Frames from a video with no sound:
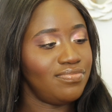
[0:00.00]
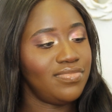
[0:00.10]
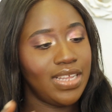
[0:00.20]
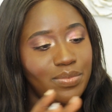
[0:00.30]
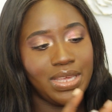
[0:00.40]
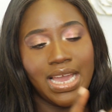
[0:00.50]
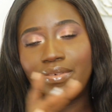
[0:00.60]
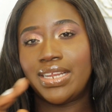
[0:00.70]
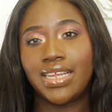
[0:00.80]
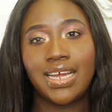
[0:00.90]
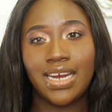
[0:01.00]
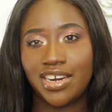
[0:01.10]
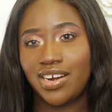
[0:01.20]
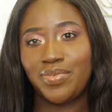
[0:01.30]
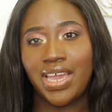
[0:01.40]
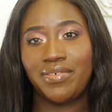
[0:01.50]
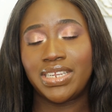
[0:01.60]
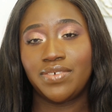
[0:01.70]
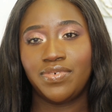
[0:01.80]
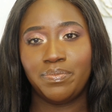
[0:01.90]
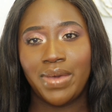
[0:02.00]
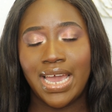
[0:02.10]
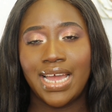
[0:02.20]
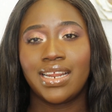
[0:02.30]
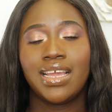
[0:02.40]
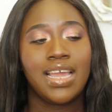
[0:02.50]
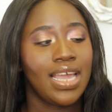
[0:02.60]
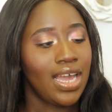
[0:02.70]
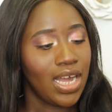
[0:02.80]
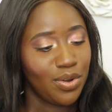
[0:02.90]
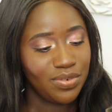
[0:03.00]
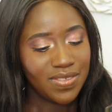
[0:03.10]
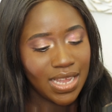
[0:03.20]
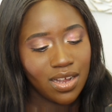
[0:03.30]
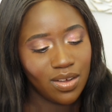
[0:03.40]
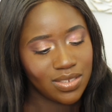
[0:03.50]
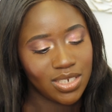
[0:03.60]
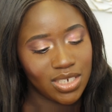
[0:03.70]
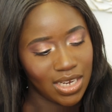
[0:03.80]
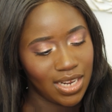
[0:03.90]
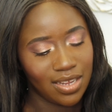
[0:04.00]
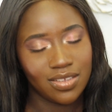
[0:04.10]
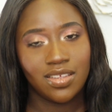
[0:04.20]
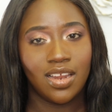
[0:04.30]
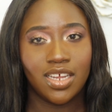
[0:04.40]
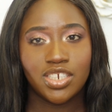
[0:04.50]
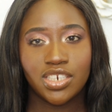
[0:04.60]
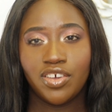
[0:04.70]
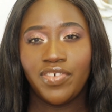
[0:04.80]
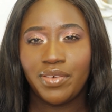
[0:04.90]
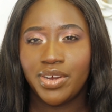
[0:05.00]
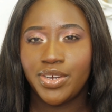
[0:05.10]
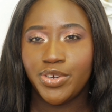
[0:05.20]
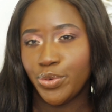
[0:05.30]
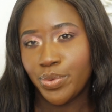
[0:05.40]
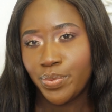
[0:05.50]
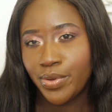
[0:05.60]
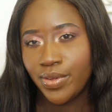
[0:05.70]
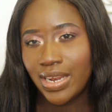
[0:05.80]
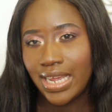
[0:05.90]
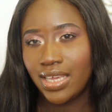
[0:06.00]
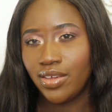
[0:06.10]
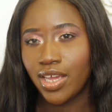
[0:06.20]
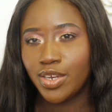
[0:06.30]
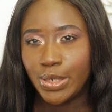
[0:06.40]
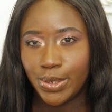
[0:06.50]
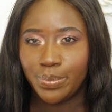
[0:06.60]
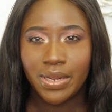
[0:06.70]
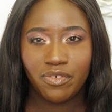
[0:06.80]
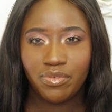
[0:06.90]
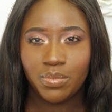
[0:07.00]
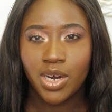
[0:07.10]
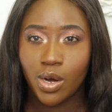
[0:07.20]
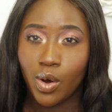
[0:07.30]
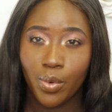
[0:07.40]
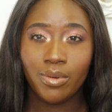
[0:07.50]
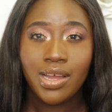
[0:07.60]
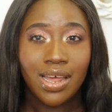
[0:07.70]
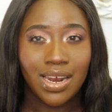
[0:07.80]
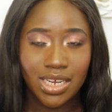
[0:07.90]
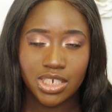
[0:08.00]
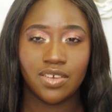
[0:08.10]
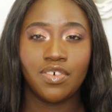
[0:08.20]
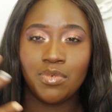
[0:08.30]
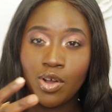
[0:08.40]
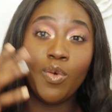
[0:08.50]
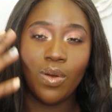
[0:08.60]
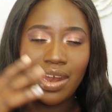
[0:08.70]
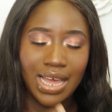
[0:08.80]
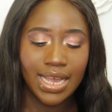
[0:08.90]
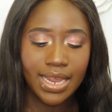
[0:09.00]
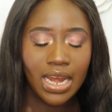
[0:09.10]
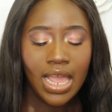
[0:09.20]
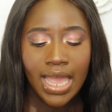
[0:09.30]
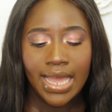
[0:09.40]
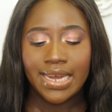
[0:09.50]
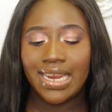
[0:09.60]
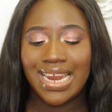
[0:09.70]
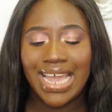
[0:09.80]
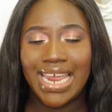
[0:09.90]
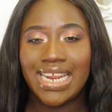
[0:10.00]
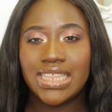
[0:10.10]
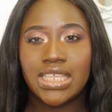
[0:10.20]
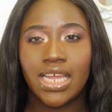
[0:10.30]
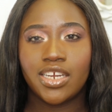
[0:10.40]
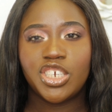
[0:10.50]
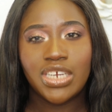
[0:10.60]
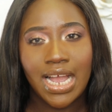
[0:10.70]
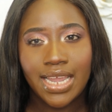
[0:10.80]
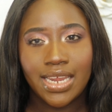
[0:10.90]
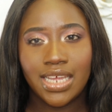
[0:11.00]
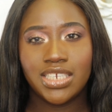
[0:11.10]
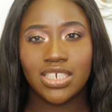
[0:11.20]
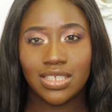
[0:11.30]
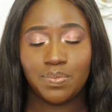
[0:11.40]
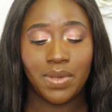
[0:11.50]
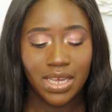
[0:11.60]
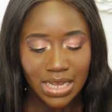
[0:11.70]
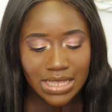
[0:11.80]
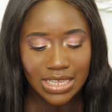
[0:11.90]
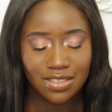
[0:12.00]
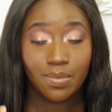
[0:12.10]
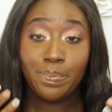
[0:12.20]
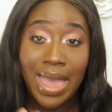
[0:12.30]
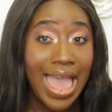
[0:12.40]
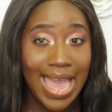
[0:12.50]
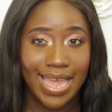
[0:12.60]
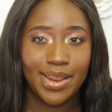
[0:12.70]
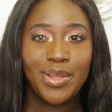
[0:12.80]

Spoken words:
that we got right there, glitter that we get right there from Pat, we're seeing all this shade in her collection. They're very dupable. Like, you can dupe them from her own collection, from her own line. They're not anything shocking. It's just because it's Pat.